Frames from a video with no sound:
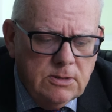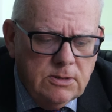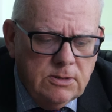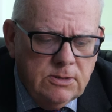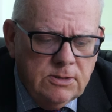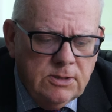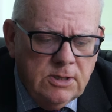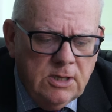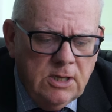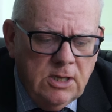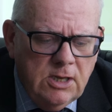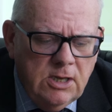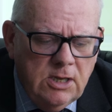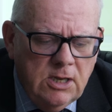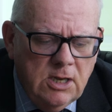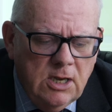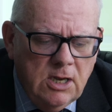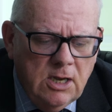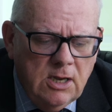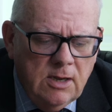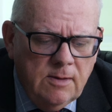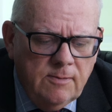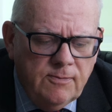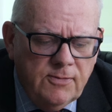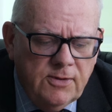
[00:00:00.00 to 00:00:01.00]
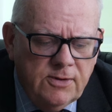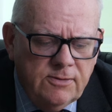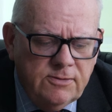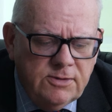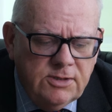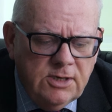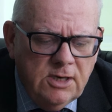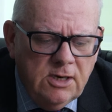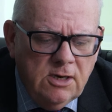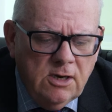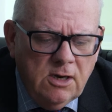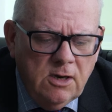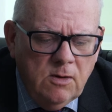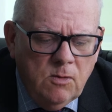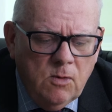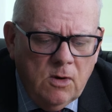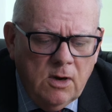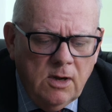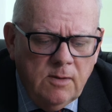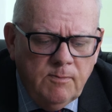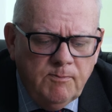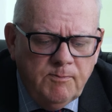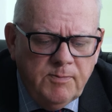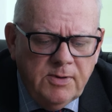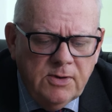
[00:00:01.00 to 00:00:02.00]
The
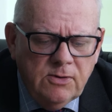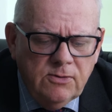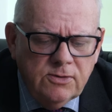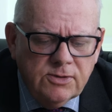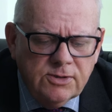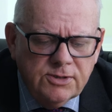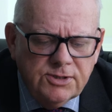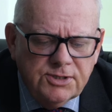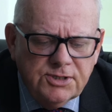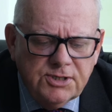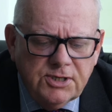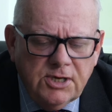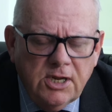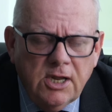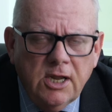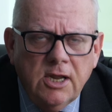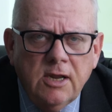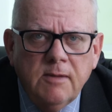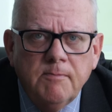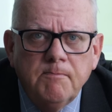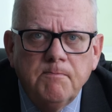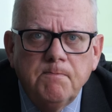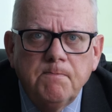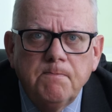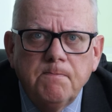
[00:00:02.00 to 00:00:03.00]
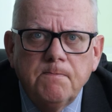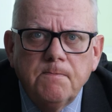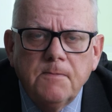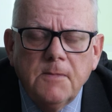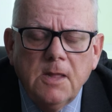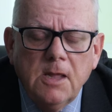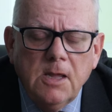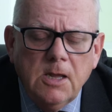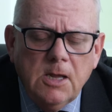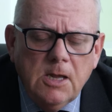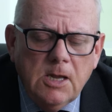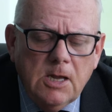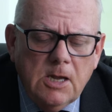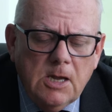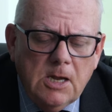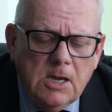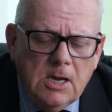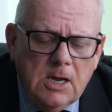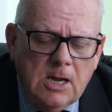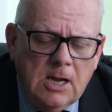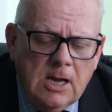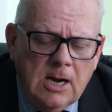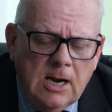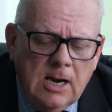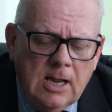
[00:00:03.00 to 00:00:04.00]
DIY Builders Scheme
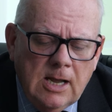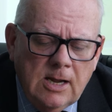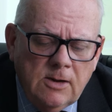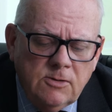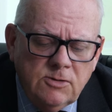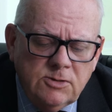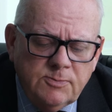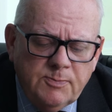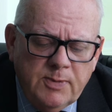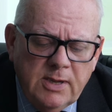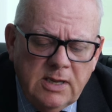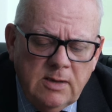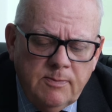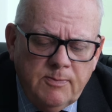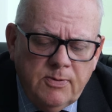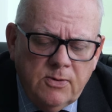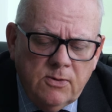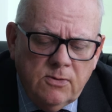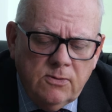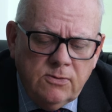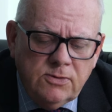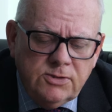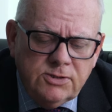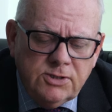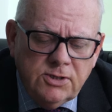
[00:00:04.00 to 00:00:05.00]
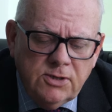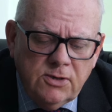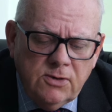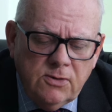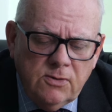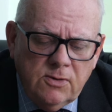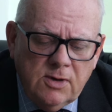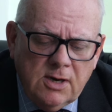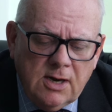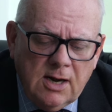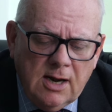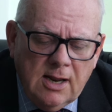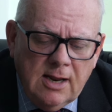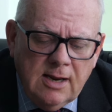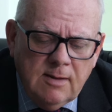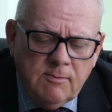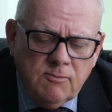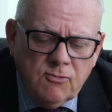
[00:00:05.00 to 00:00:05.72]
allows people to claim